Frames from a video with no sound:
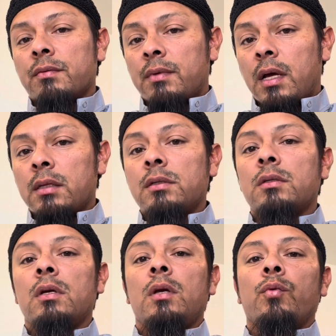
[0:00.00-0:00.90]
knowledge,
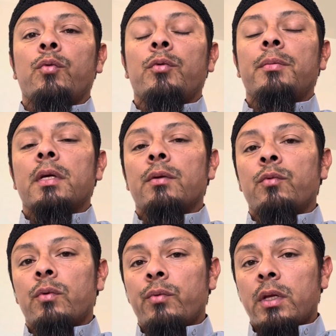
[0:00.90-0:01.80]
when we begin
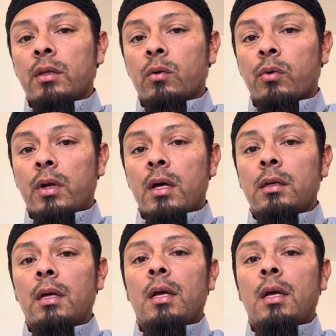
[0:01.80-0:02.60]
reading the Quran,